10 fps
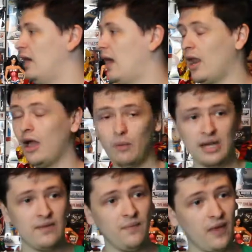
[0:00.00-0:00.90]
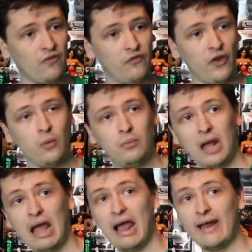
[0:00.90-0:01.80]
And I went in this film,
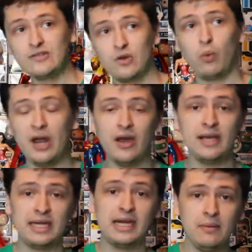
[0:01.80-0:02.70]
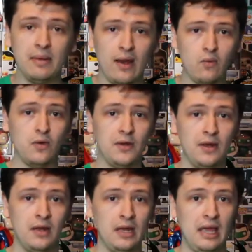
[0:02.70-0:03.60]
and when I came out,
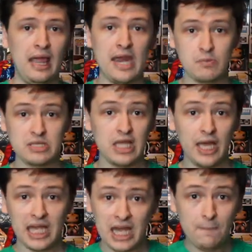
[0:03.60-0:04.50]
it was like an